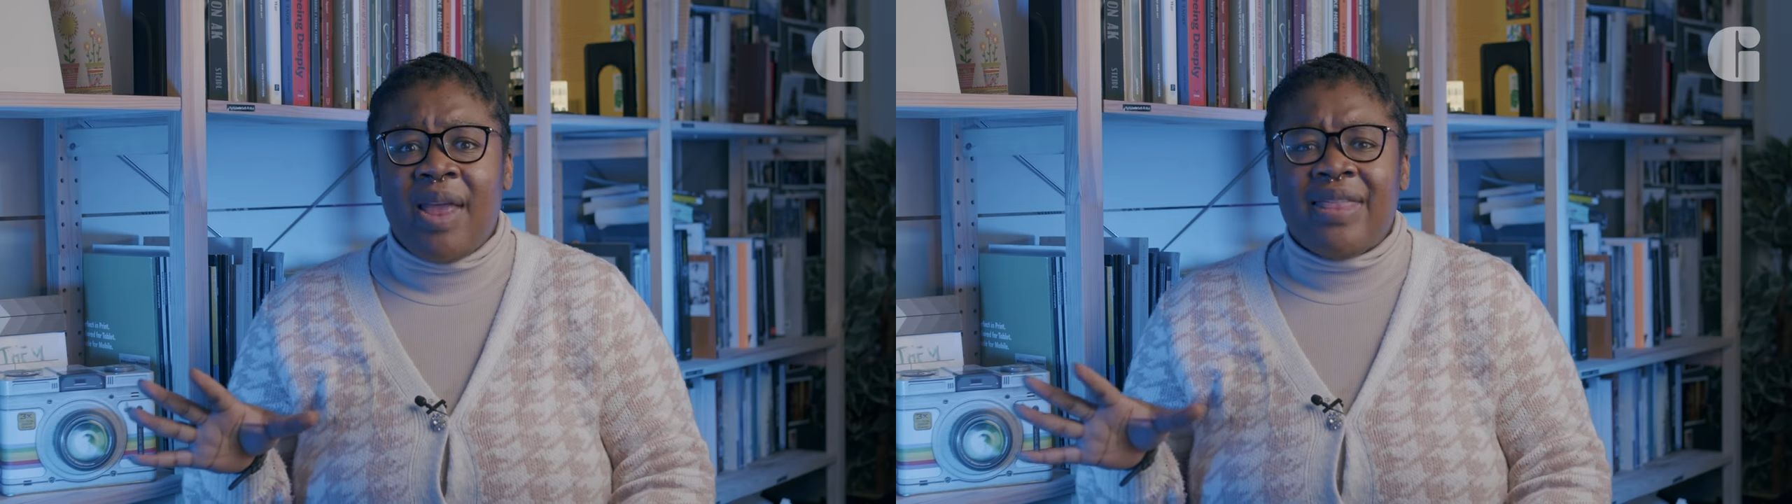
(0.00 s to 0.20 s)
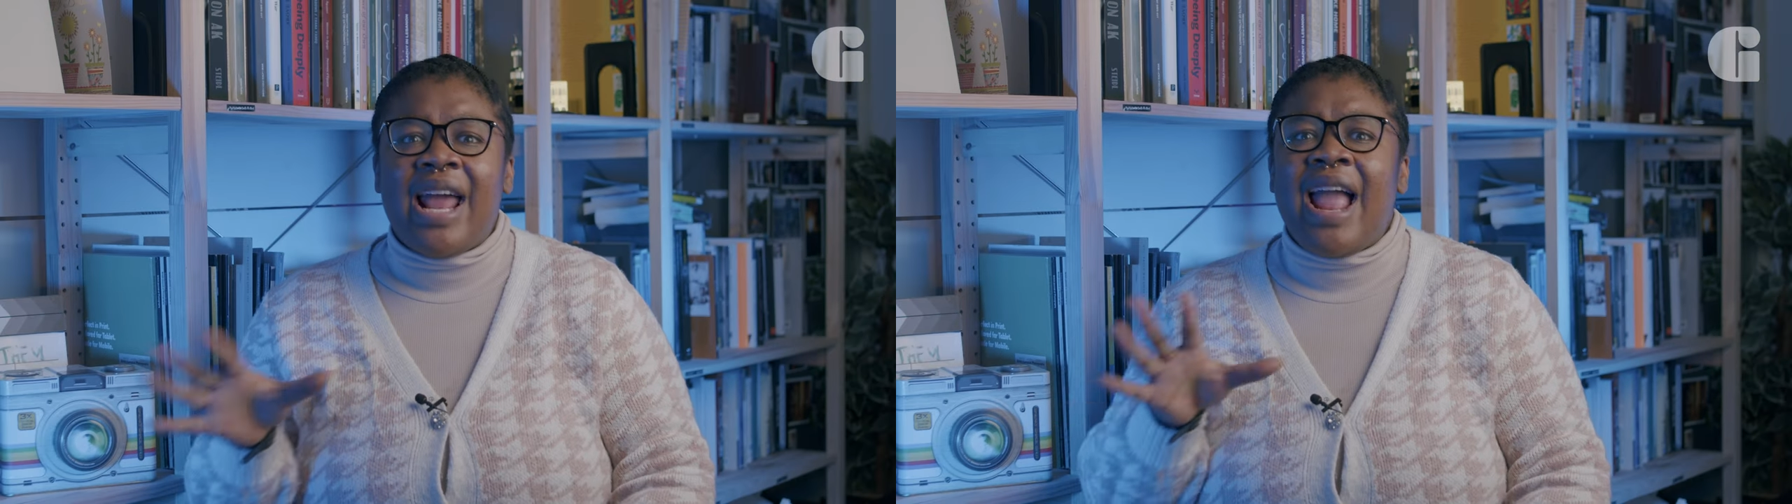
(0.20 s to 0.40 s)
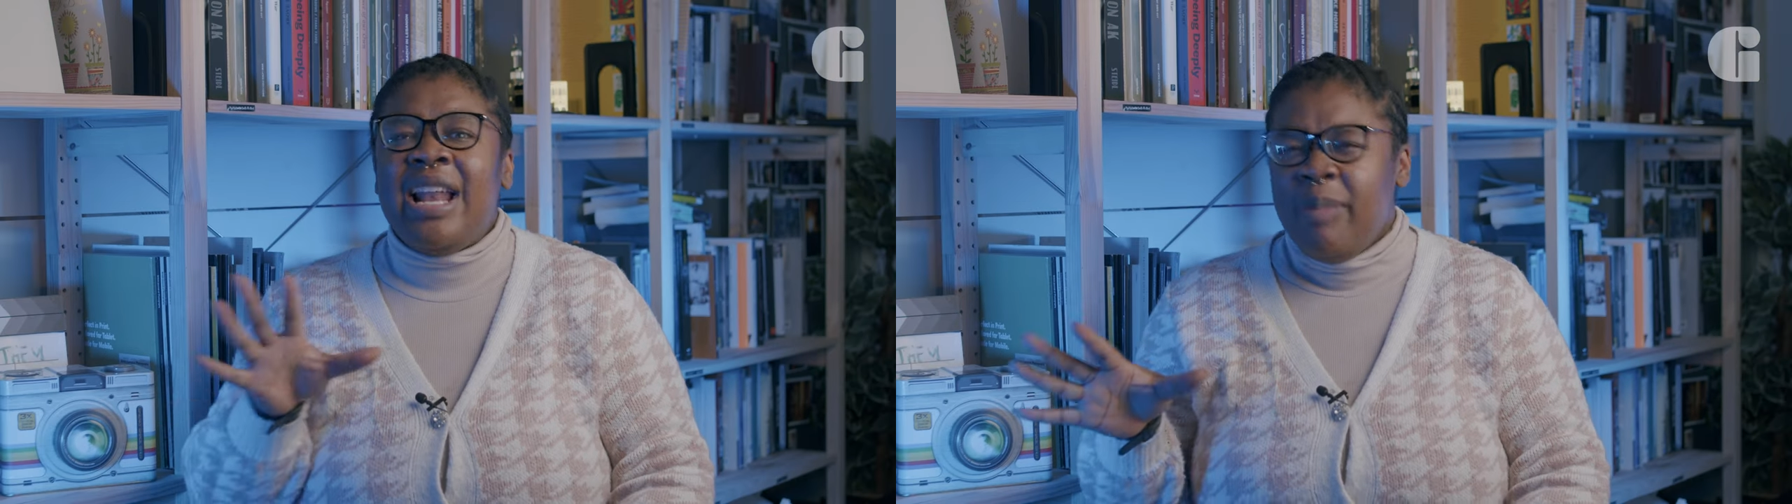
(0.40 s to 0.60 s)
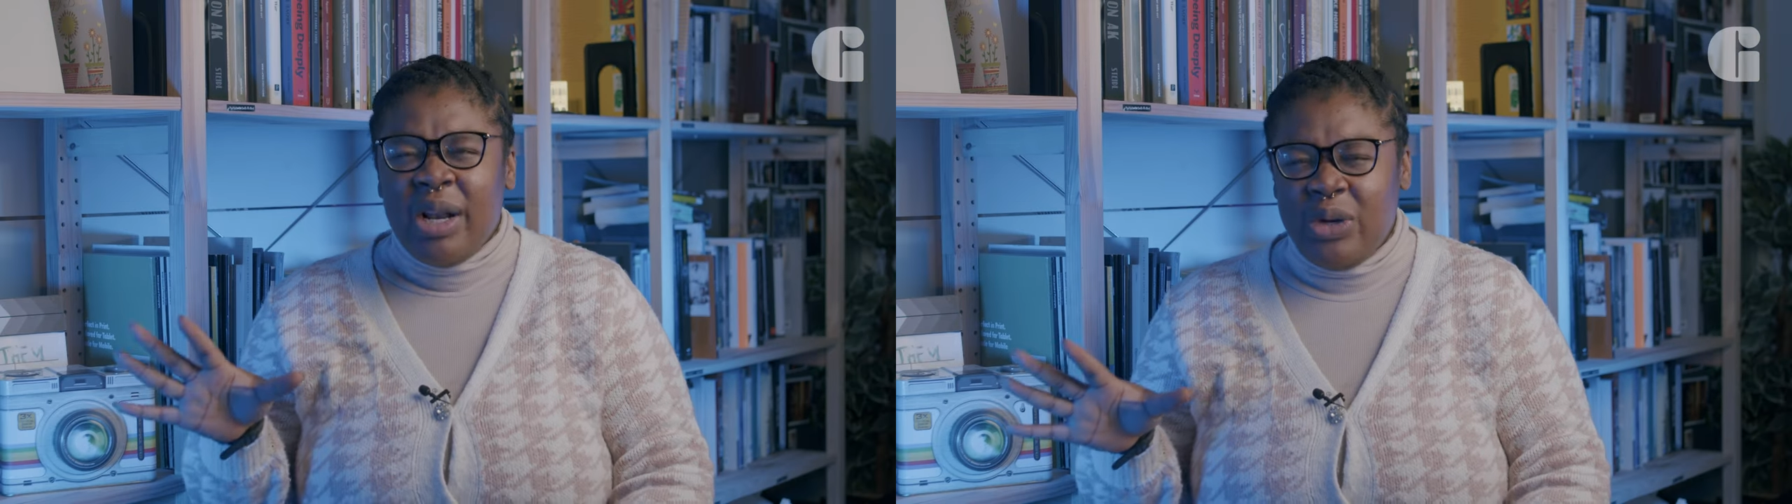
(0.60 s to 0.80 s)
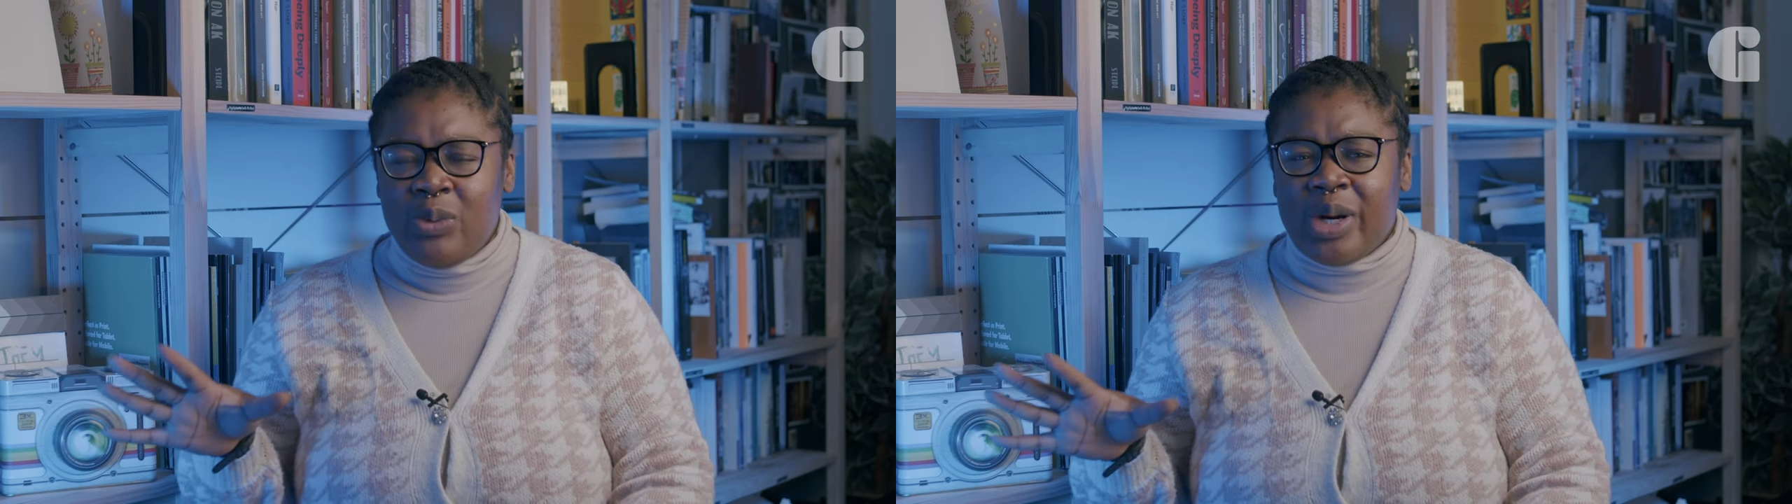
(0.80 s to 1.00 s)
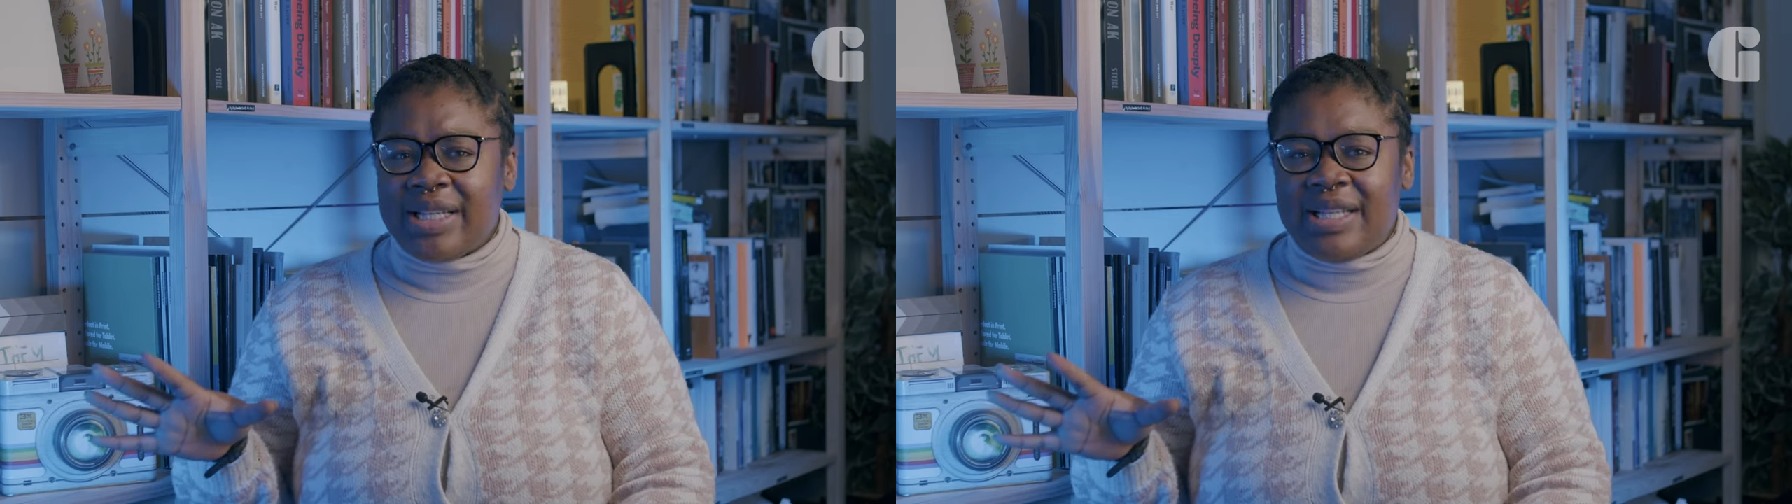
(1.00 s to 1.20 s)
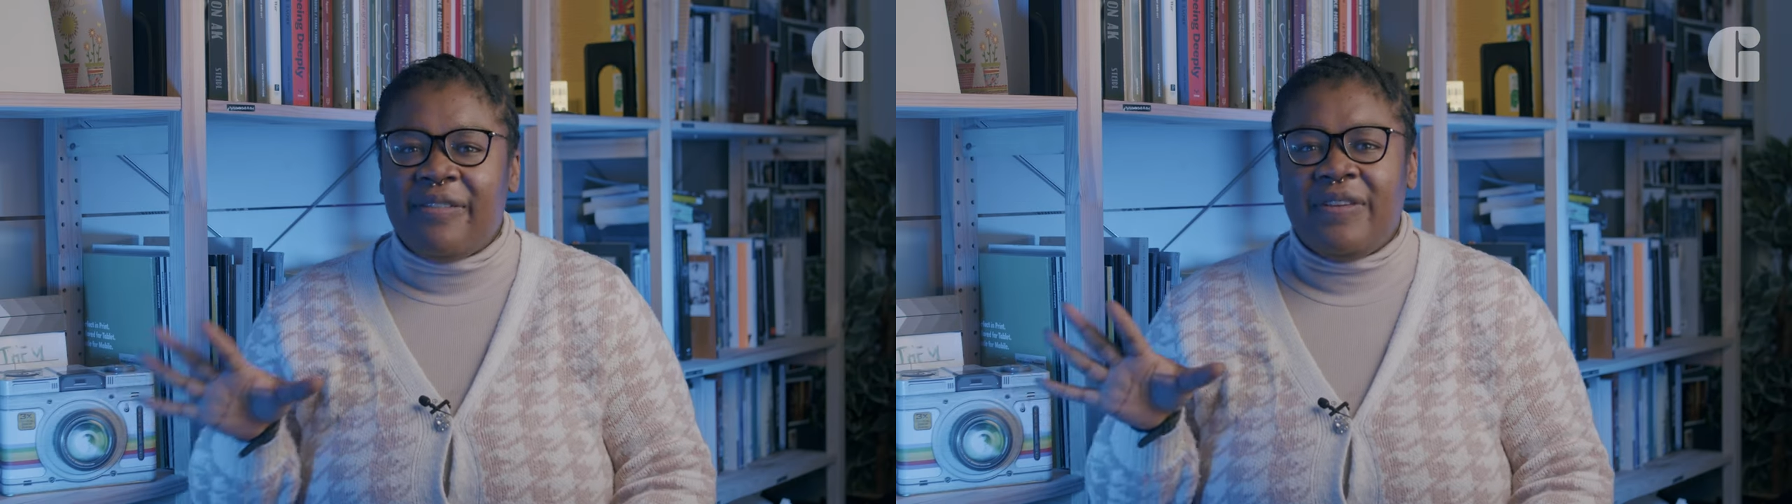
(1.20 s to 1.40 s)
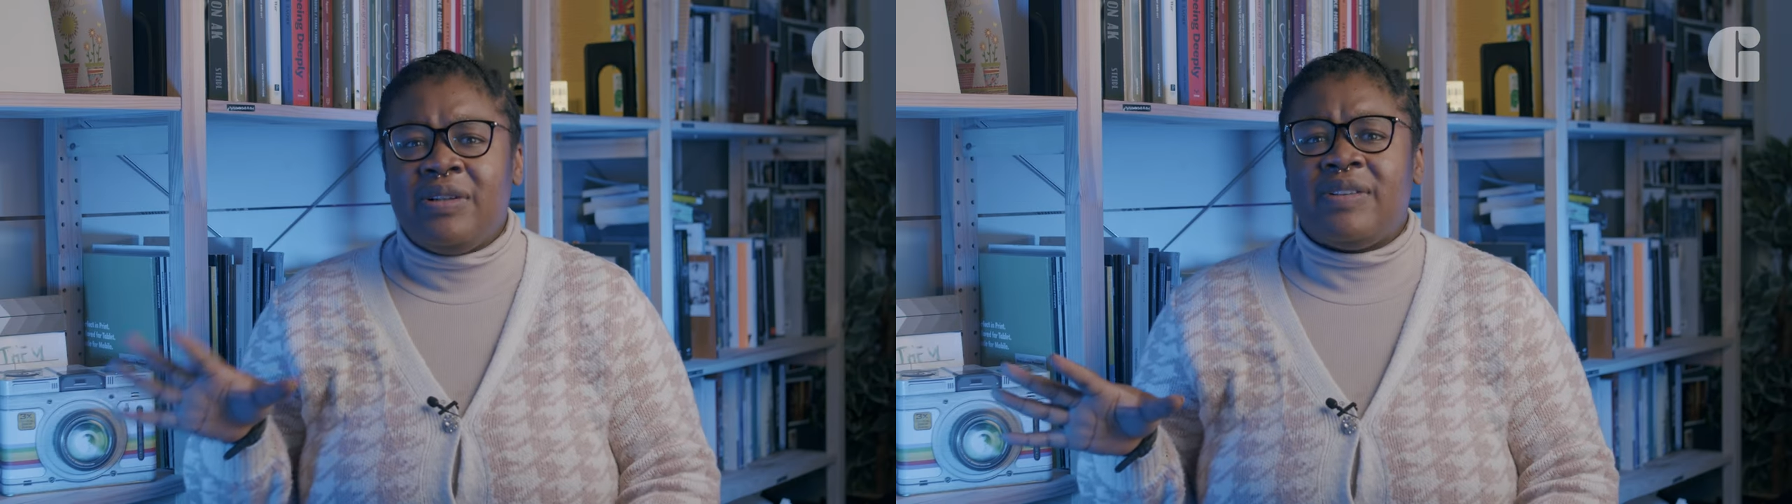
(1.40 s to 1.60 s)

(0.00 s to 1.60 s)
that anybody who works in the field